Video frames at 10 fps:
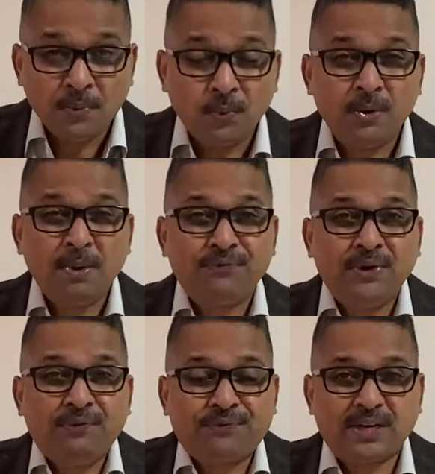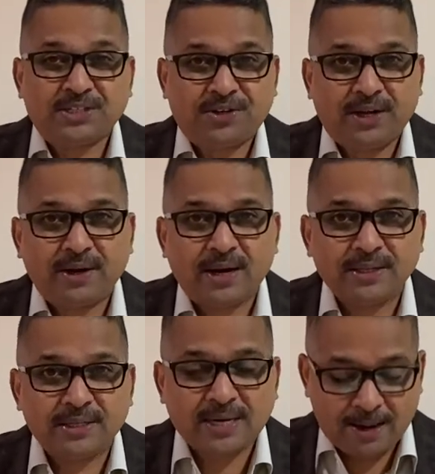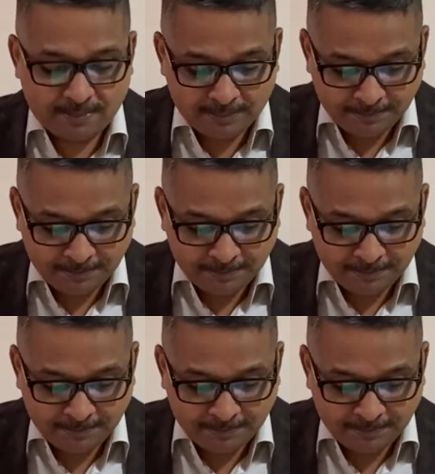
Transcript: We may feel frustrated at this time,